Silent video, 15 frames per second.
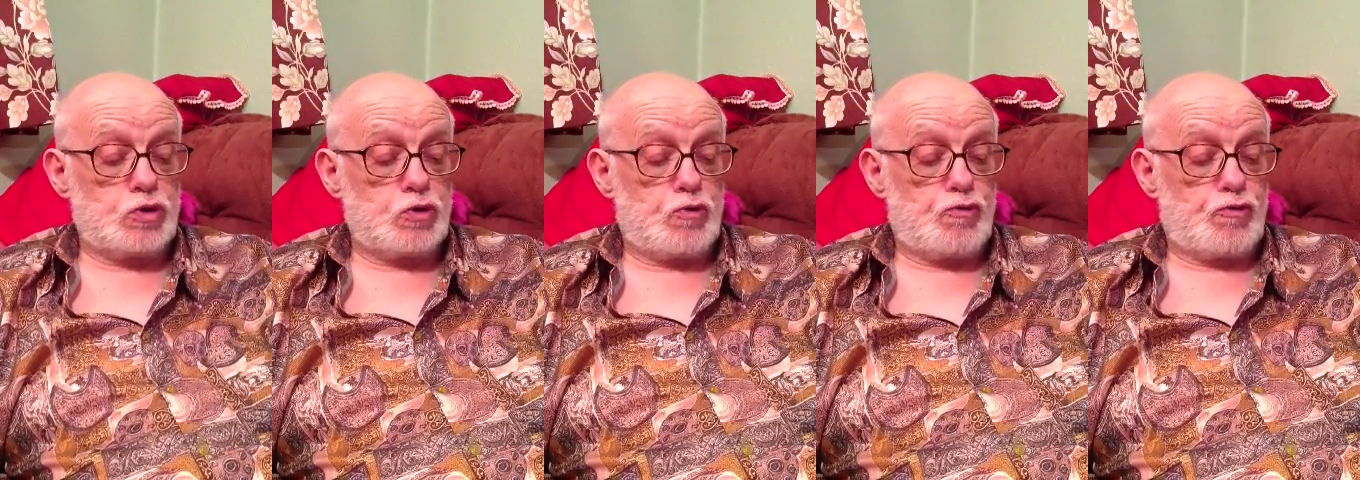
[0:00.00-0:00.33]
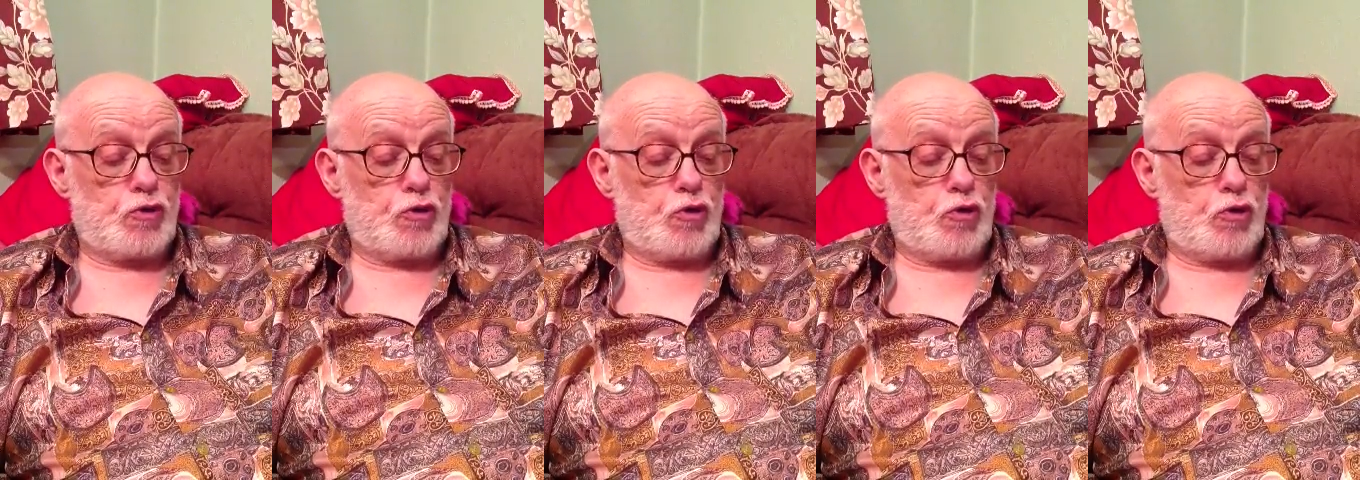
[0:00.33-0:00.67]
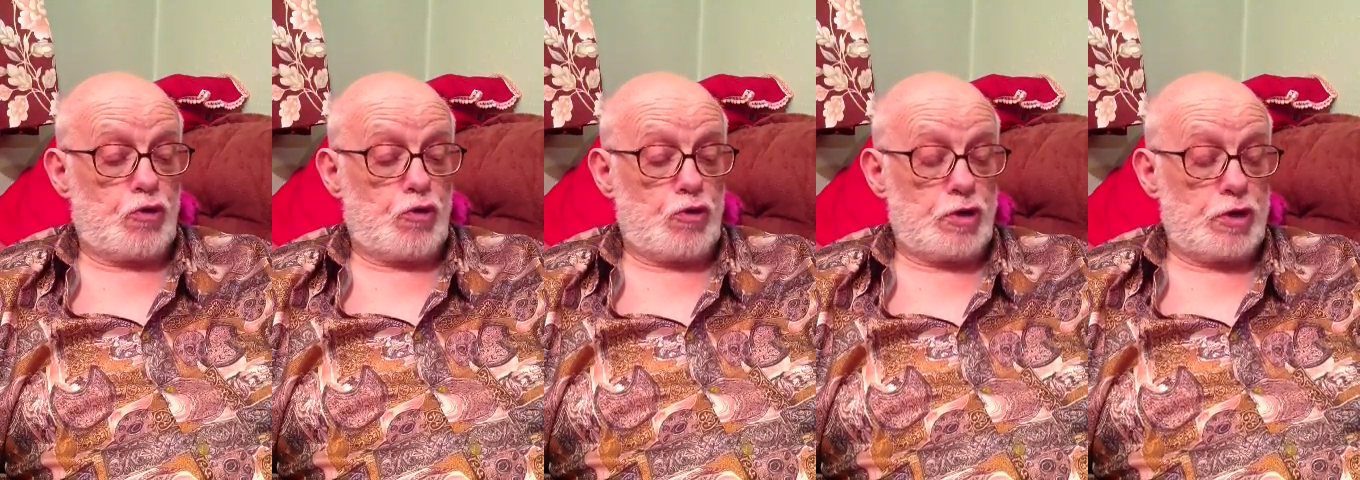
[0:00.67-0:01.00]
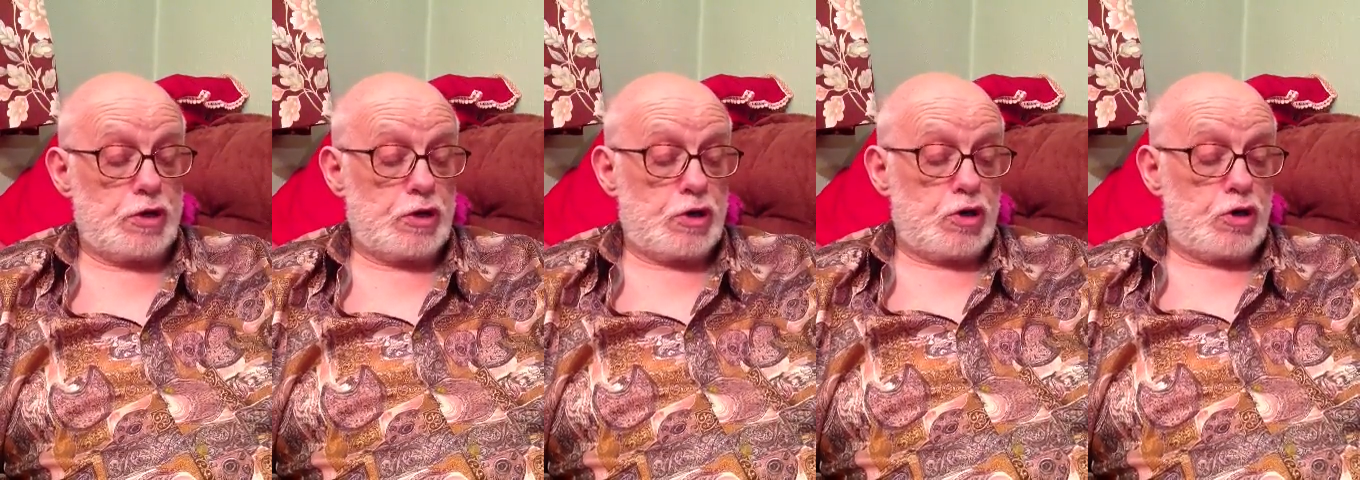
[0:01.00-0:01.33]
who fall,
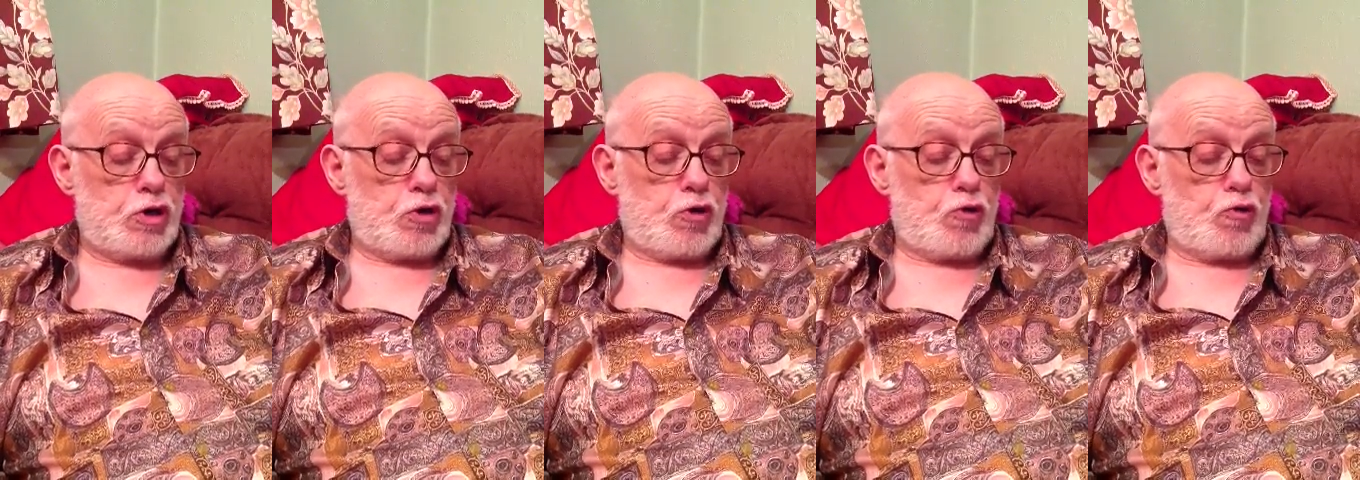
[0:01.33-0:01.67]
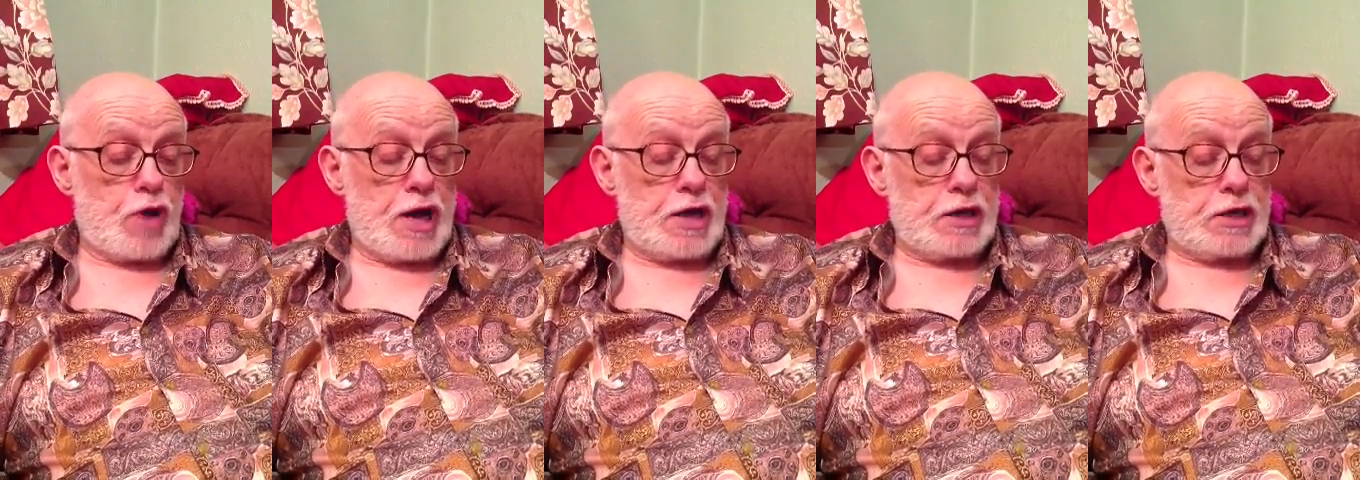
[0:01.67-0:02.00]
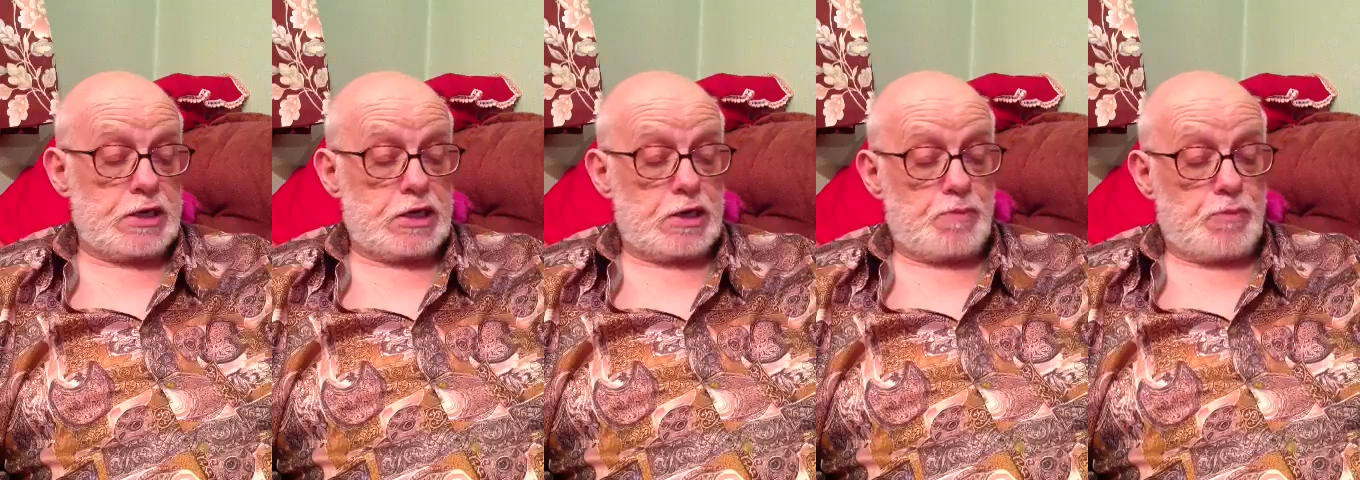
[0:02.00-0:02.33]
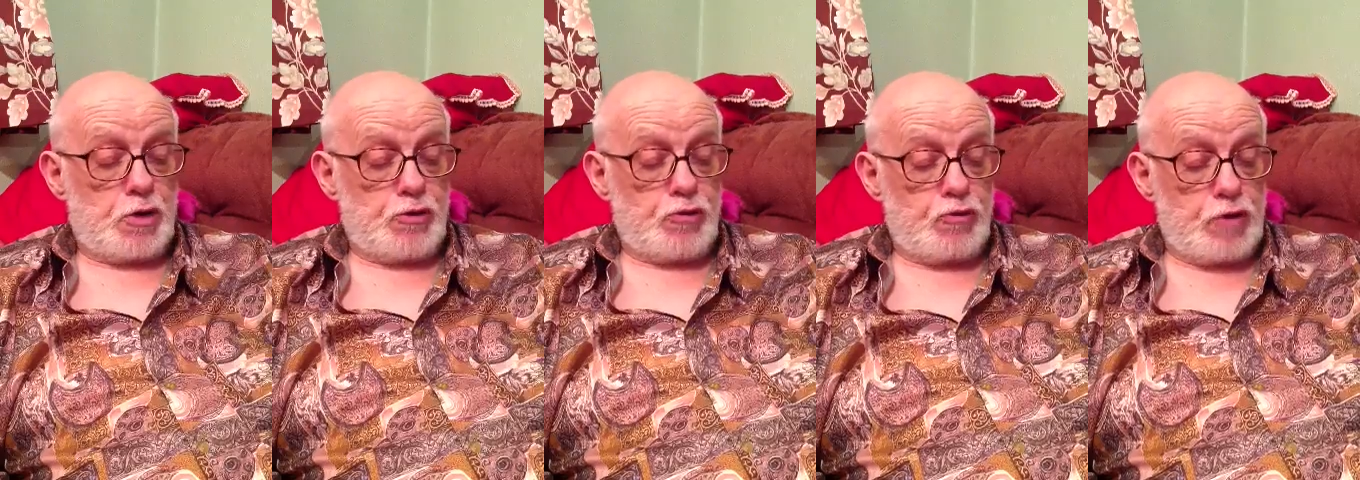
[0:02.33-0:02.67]
rank
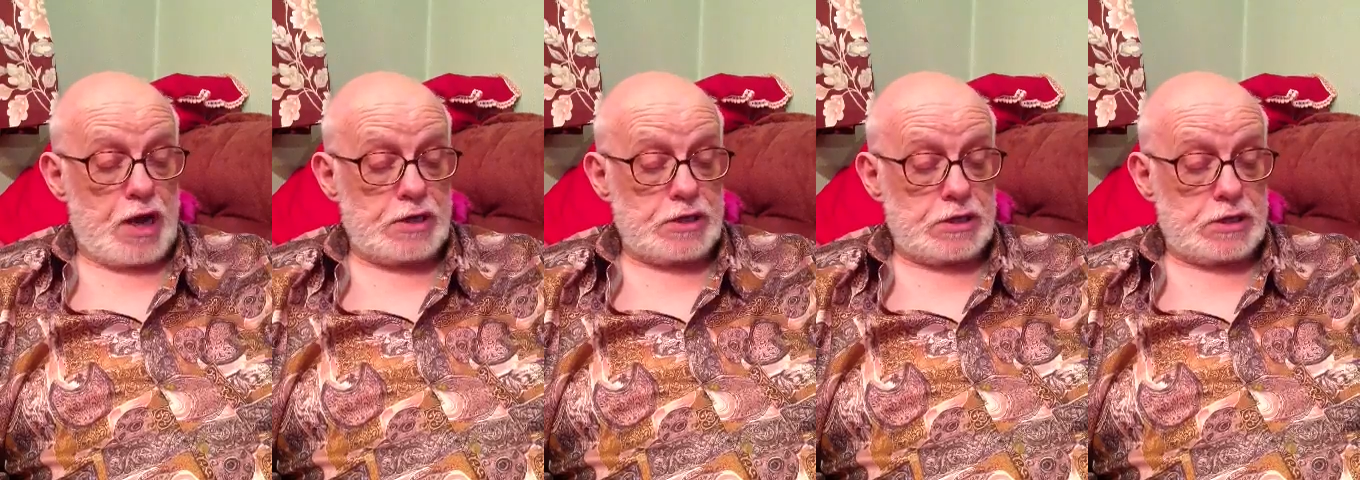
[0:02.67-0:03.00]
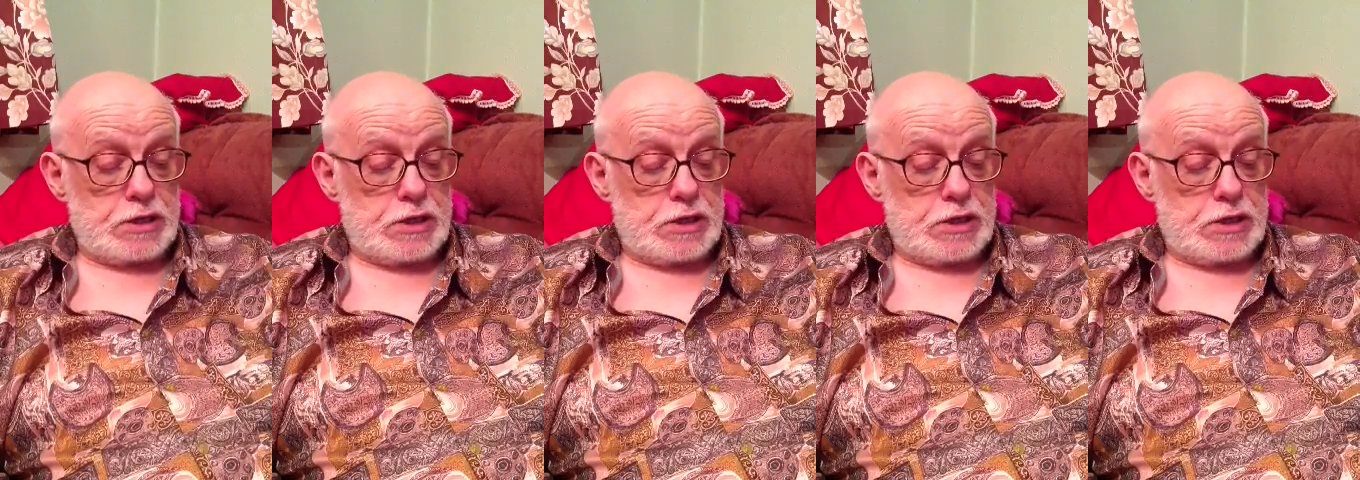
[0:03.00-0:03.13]
upon rank,